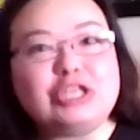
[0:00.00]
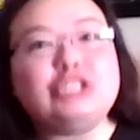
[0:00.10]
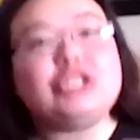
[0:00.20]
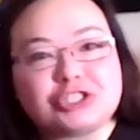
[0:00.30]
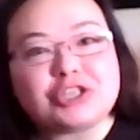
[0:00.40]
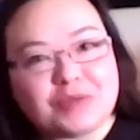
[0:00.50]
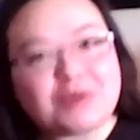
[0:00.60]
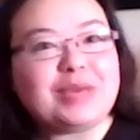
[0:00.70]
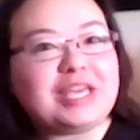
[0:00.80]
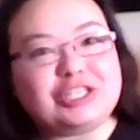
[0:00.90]
just so that
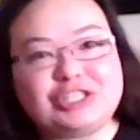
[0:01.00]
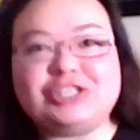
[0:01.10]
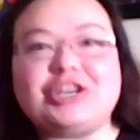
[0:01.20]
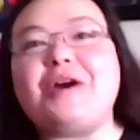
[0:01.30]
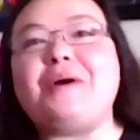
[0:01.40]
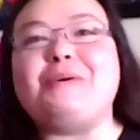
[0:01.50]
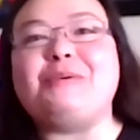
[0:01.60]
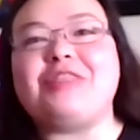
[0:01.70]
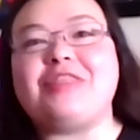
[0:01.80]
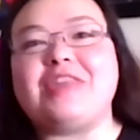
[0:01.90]
we can show
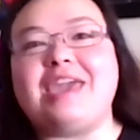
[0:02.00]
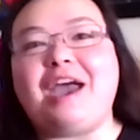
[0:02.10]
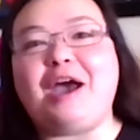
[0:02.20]
the